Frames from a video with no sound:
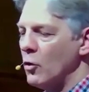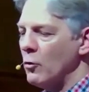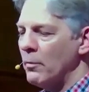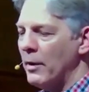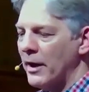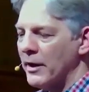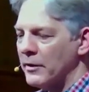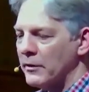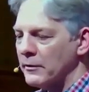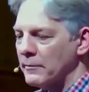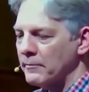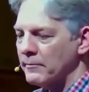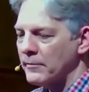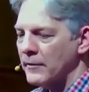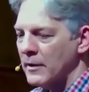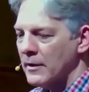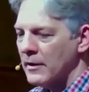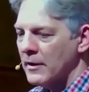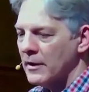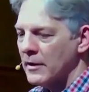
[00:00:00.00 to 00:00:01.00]
was no better.
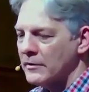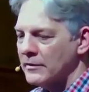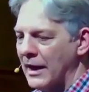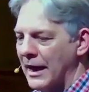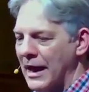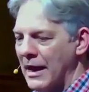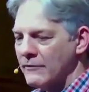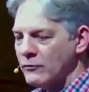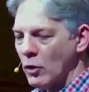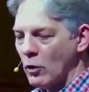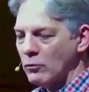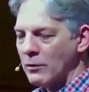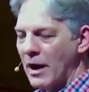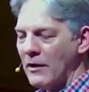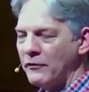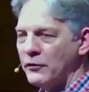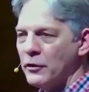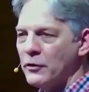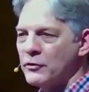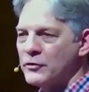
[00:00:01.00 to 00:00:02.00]
They have
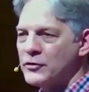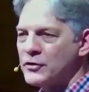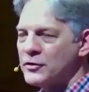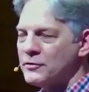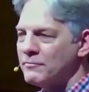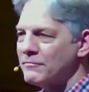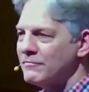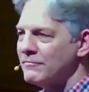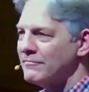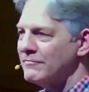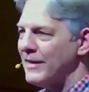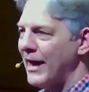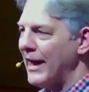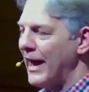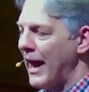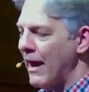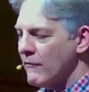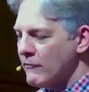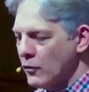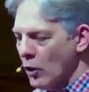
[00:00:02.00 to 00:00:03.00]
no refuge,
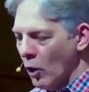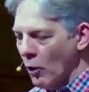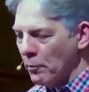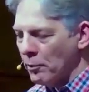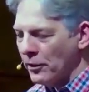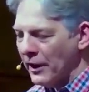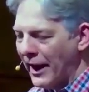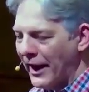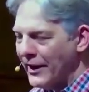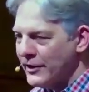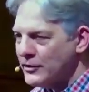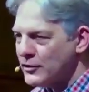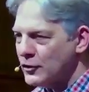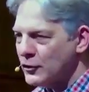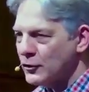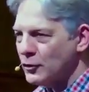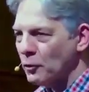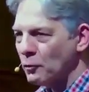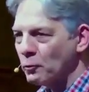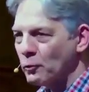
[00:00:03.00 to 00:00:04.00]
they have no
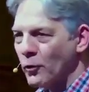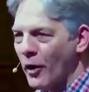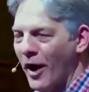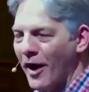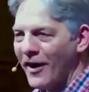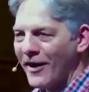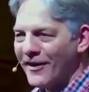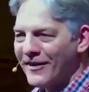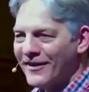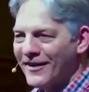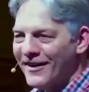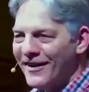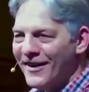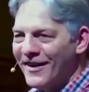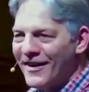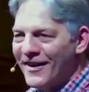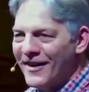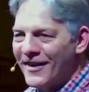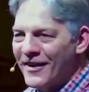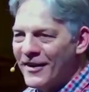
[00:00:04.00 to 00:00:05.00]
place to
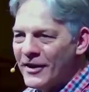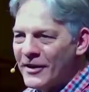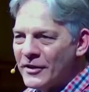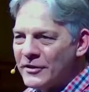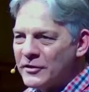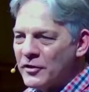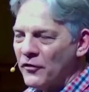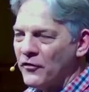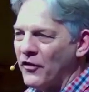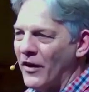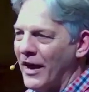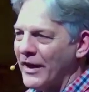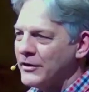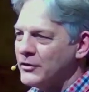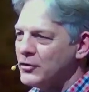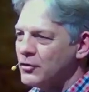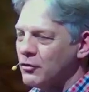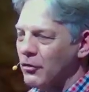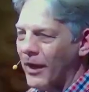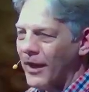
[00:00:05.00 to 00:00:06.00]
run to
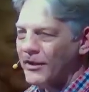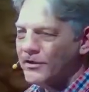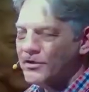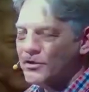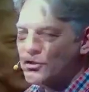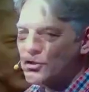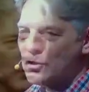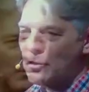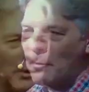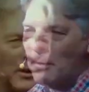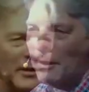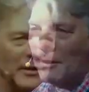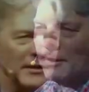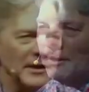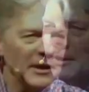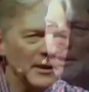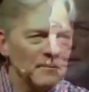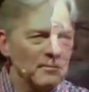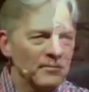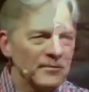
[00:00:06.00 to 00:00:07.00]
find strength and
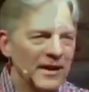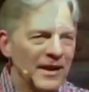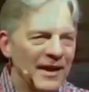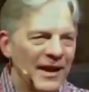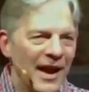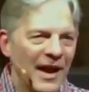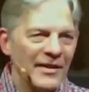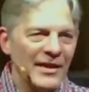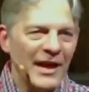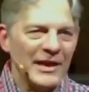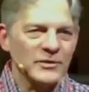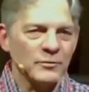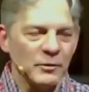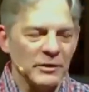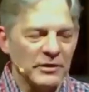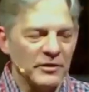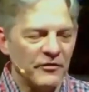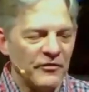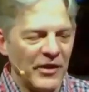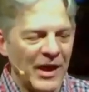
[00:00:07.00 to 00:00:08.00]
stability.
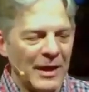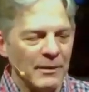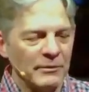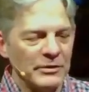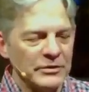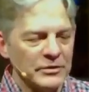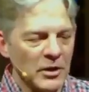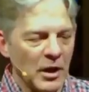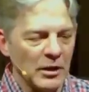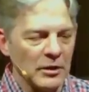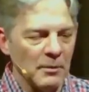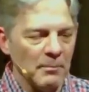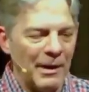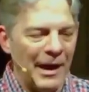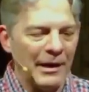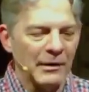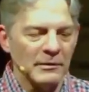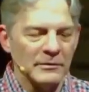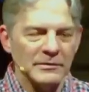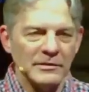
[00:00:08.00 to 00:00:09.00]
And that's what the family is
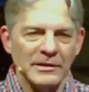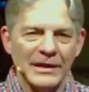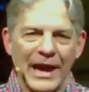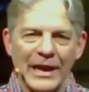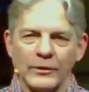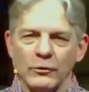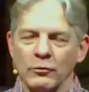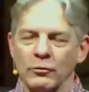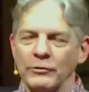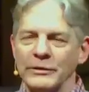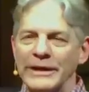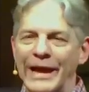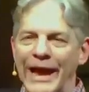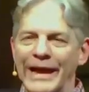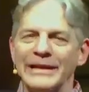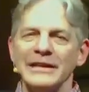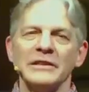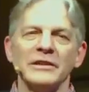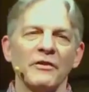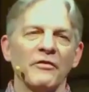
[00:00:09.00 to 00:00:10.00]
all about. God
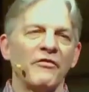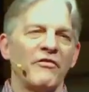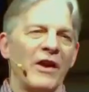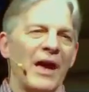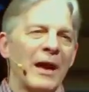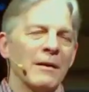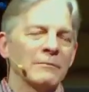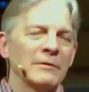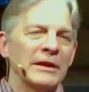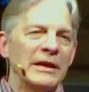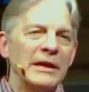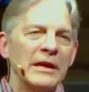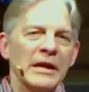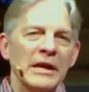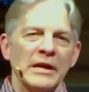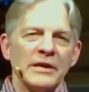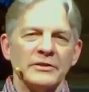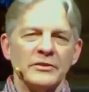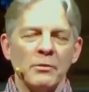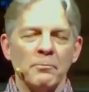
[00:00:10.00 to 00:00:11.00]
created the
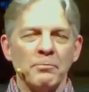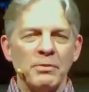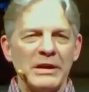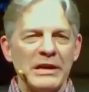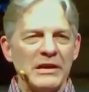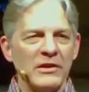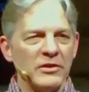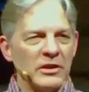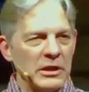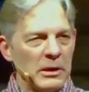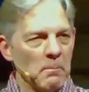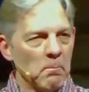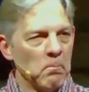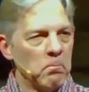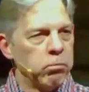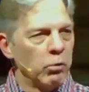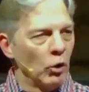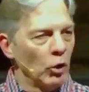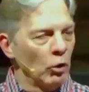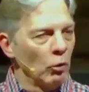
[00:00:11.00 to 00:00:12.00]
family to be
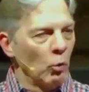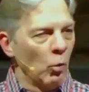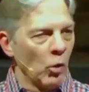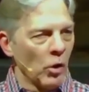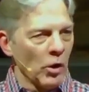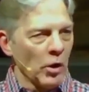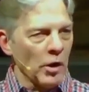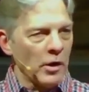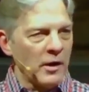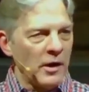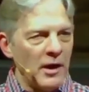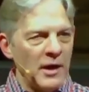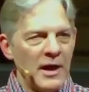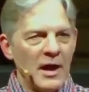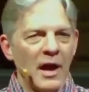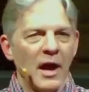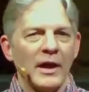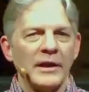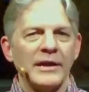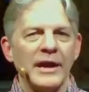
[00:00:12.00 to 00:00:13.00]
the
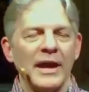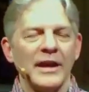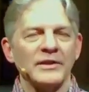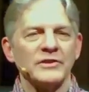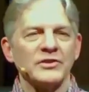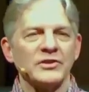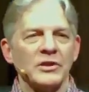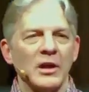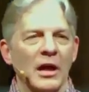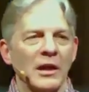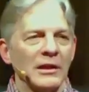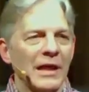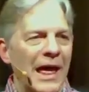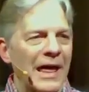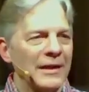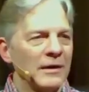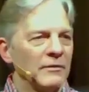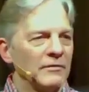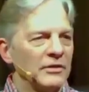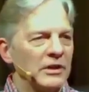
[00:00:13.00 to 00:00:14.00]
bulwark
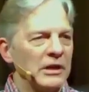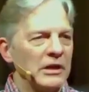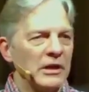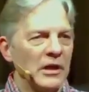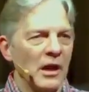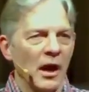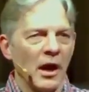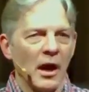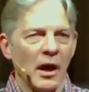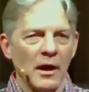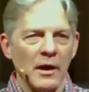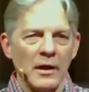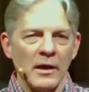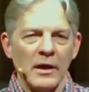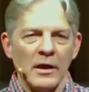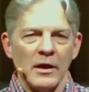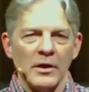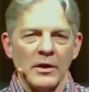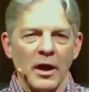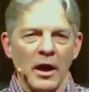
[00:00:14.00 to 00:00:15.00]
against a lot of the,
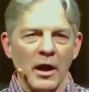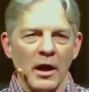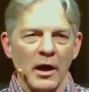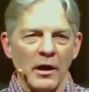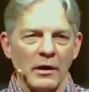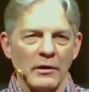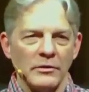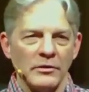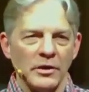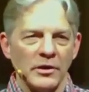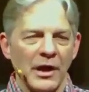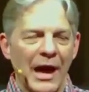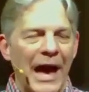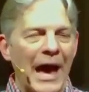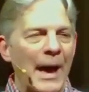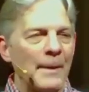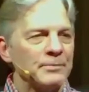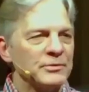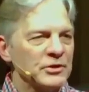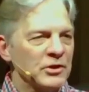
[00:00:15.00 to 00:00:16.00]
uh, uh,
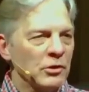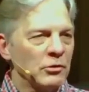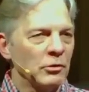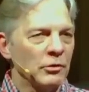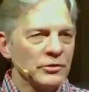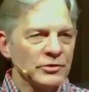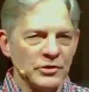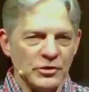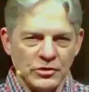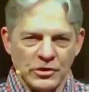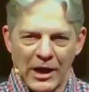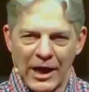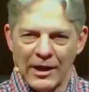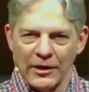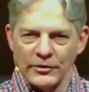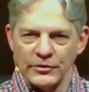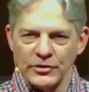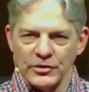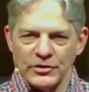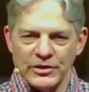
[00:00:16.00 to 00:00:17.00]
the obstacles
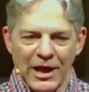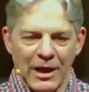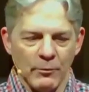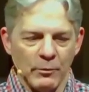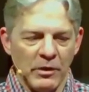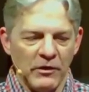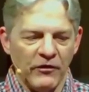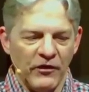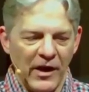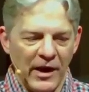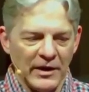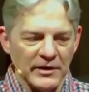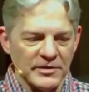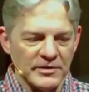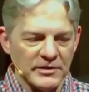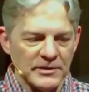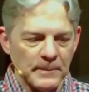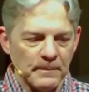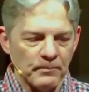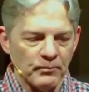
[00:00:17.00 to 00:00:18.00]
and challenges that we
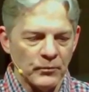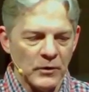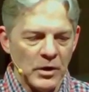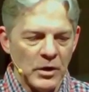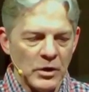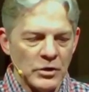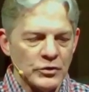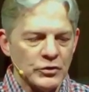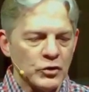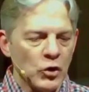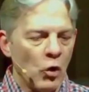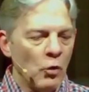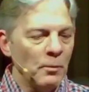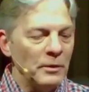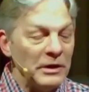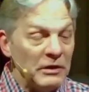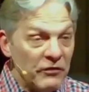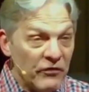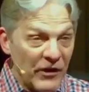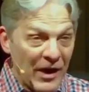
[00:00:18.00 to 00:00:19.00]
face.
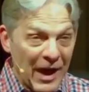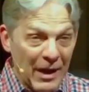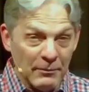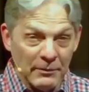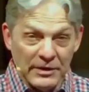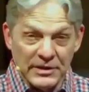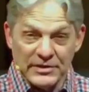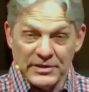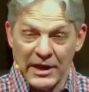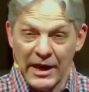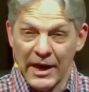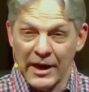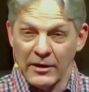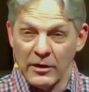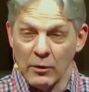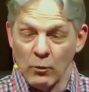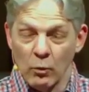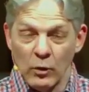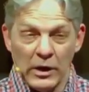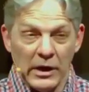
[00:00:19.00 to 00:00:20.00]
So many families
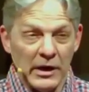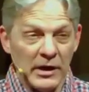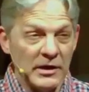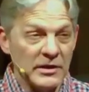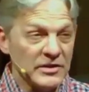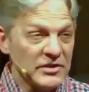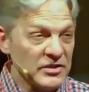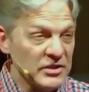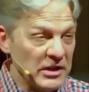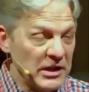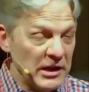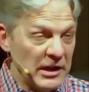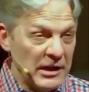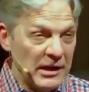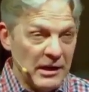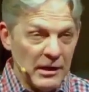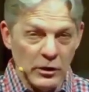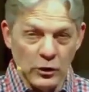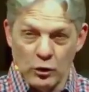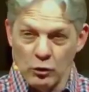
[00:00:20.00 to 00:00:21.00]
that we
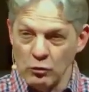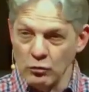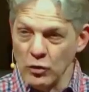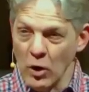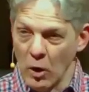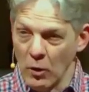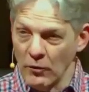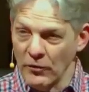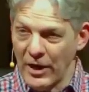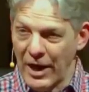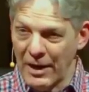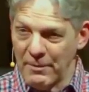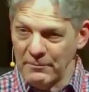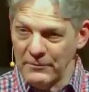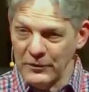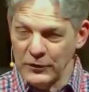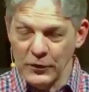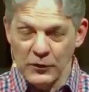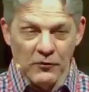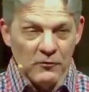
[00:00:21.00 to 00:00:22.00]
see, you know
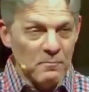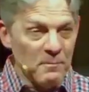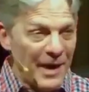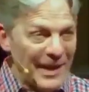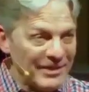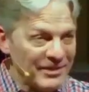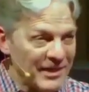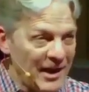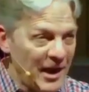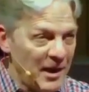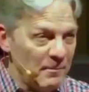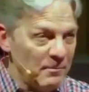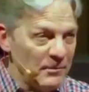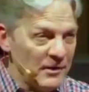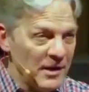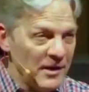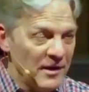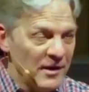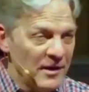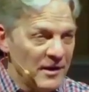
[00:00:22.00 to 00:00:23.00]
them, you've met
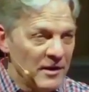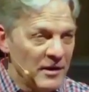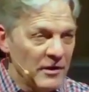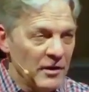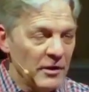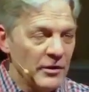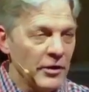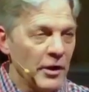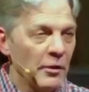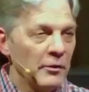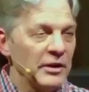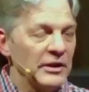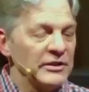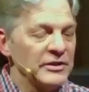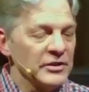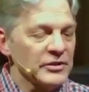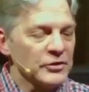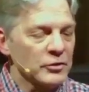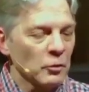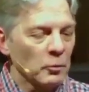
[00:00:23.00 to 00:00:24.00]
them,
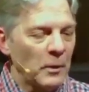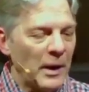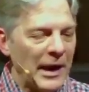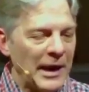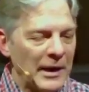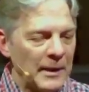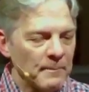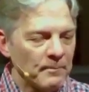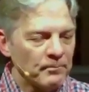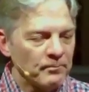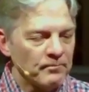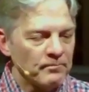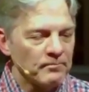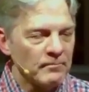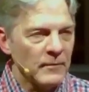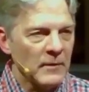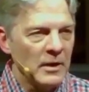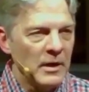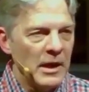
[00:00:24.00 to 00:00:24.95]
they're in disarray.